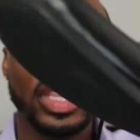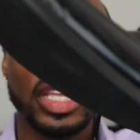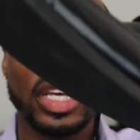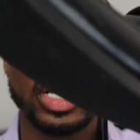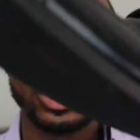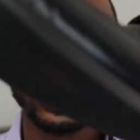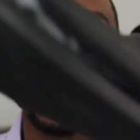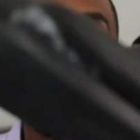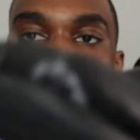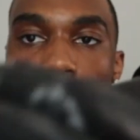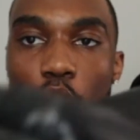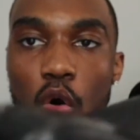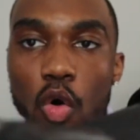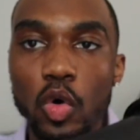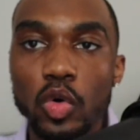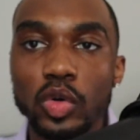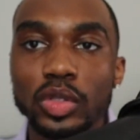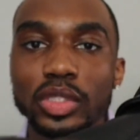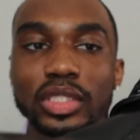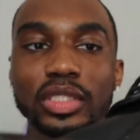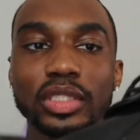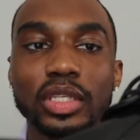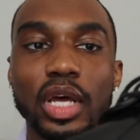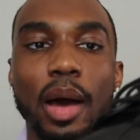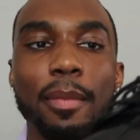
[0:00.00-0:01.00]
the
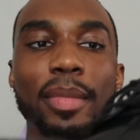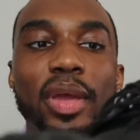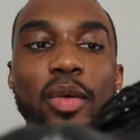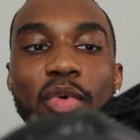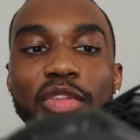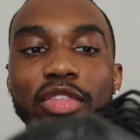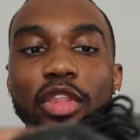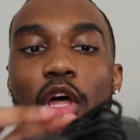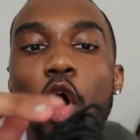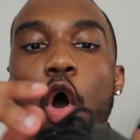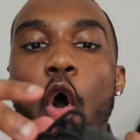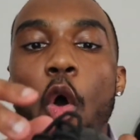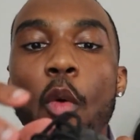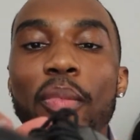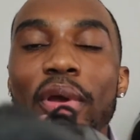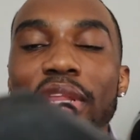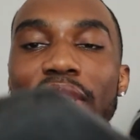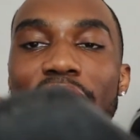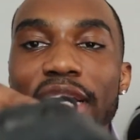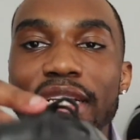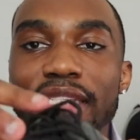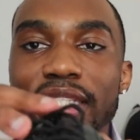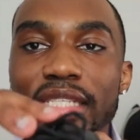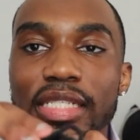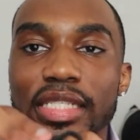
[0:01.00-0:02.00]
closed, with the open
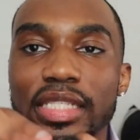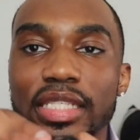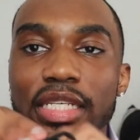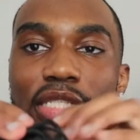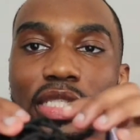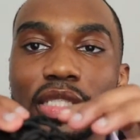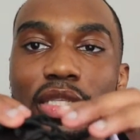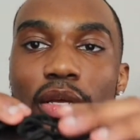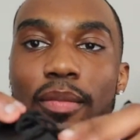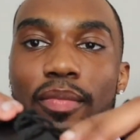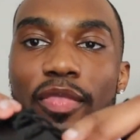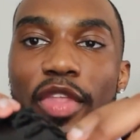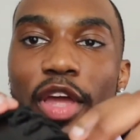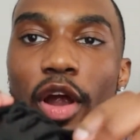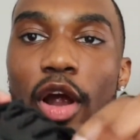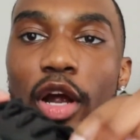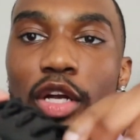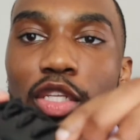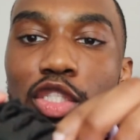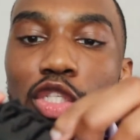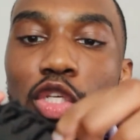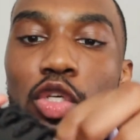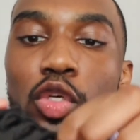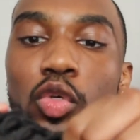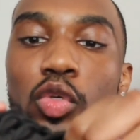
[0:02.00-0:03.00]
lacing system, there are
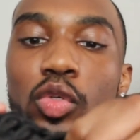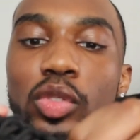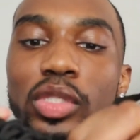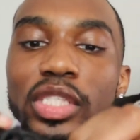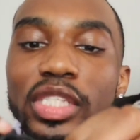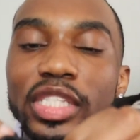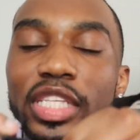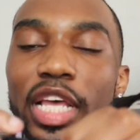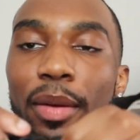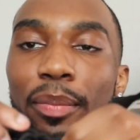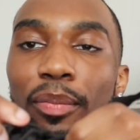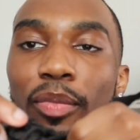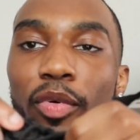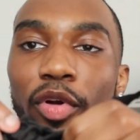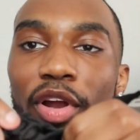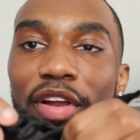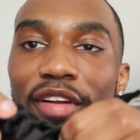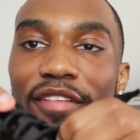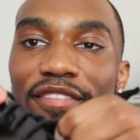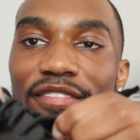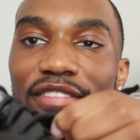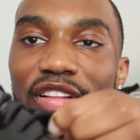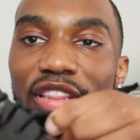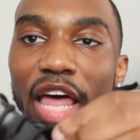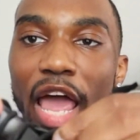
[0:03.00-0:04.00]
two separate
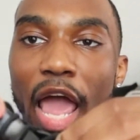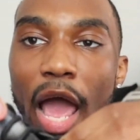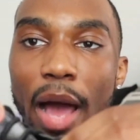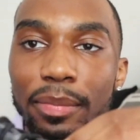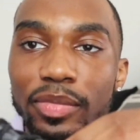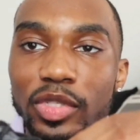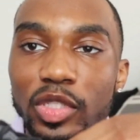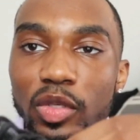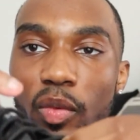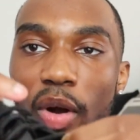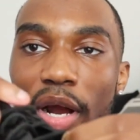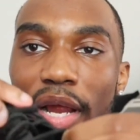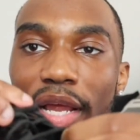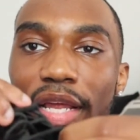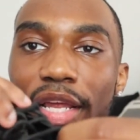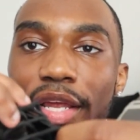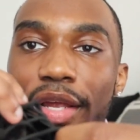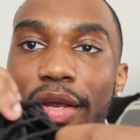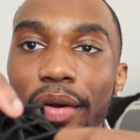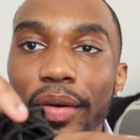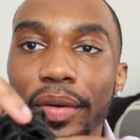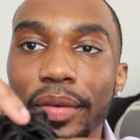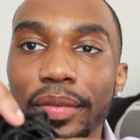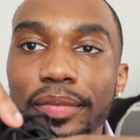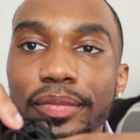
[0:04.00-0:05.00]
flaps right
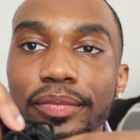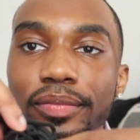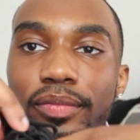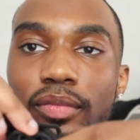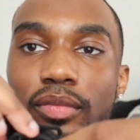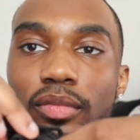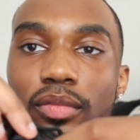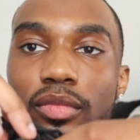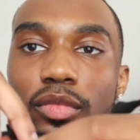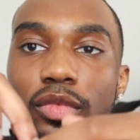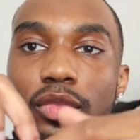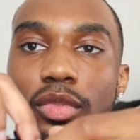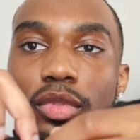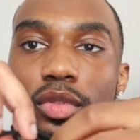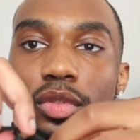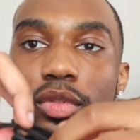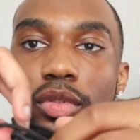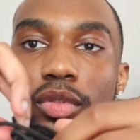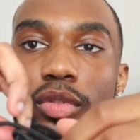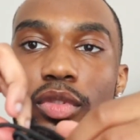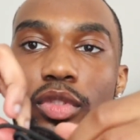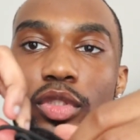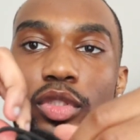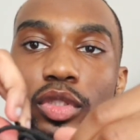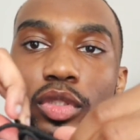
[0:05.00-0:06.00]
here.
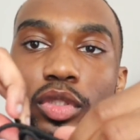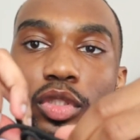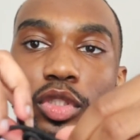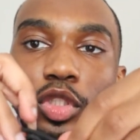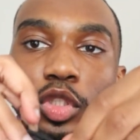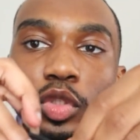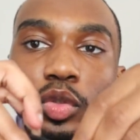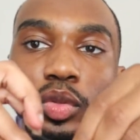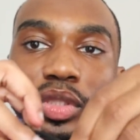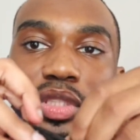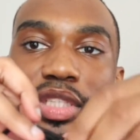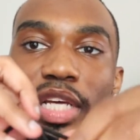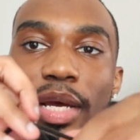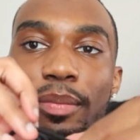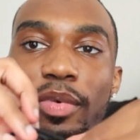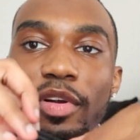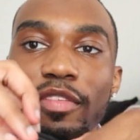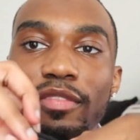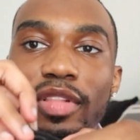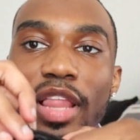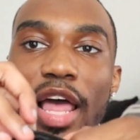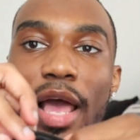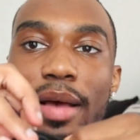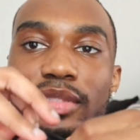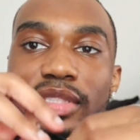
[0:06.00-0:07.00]
Two
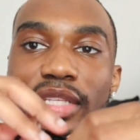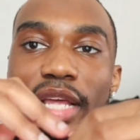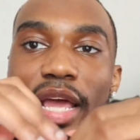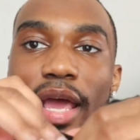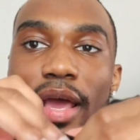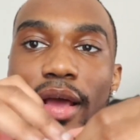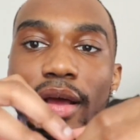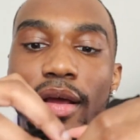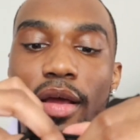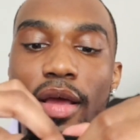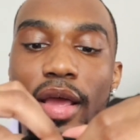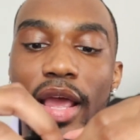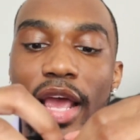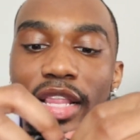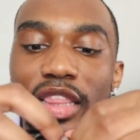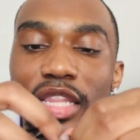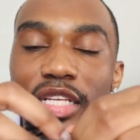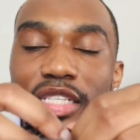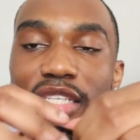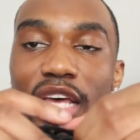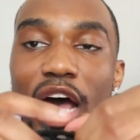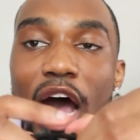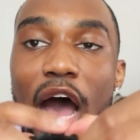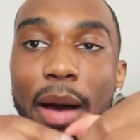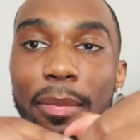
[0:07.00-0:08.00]
separate flaps that at the
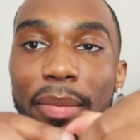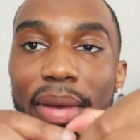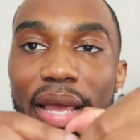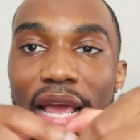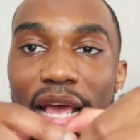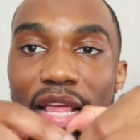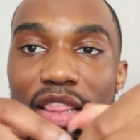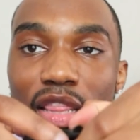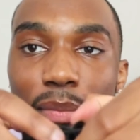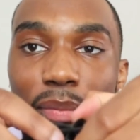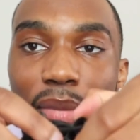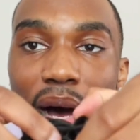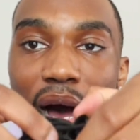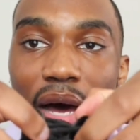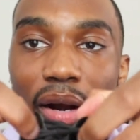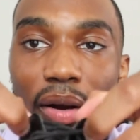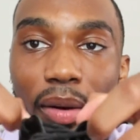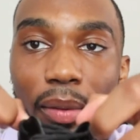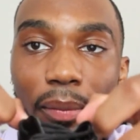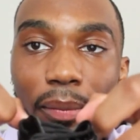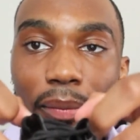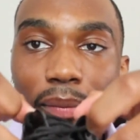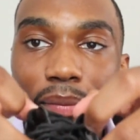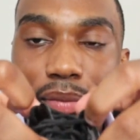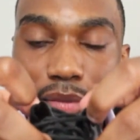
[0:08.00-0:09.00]
top and the
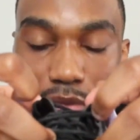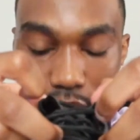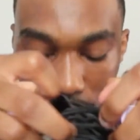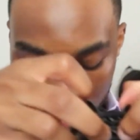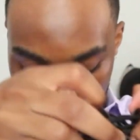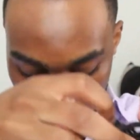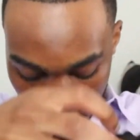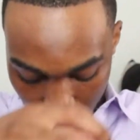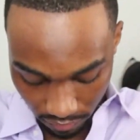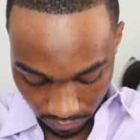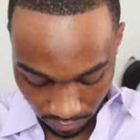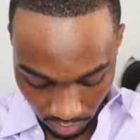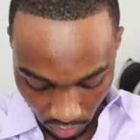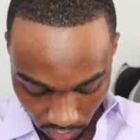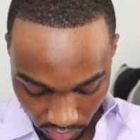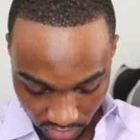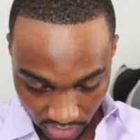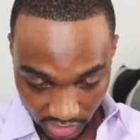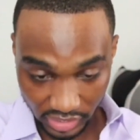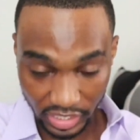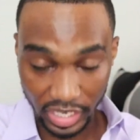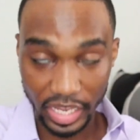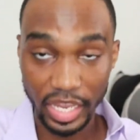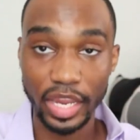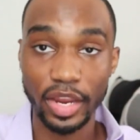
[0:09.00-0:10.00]
bottom.
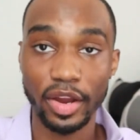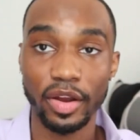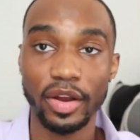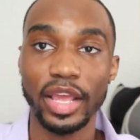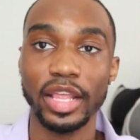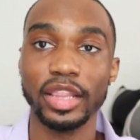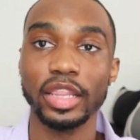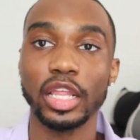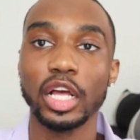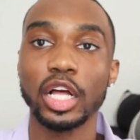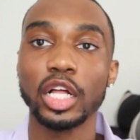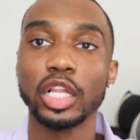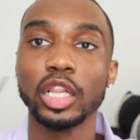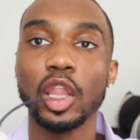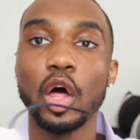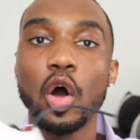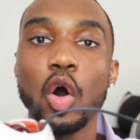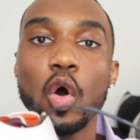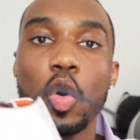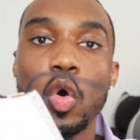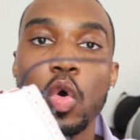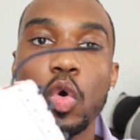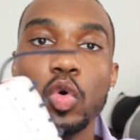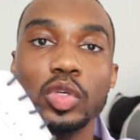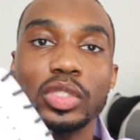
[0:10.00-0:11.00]
Versus here in the
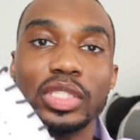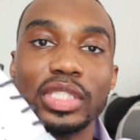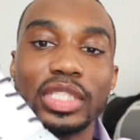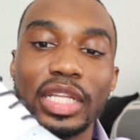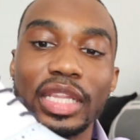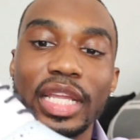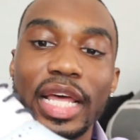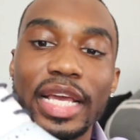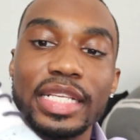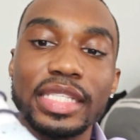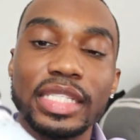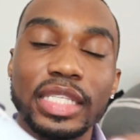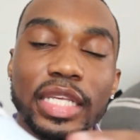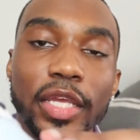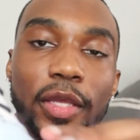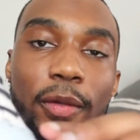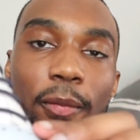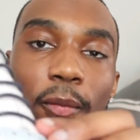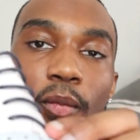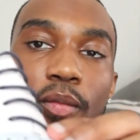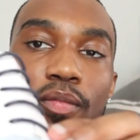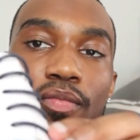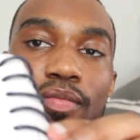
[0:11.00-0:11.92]
closed lacing,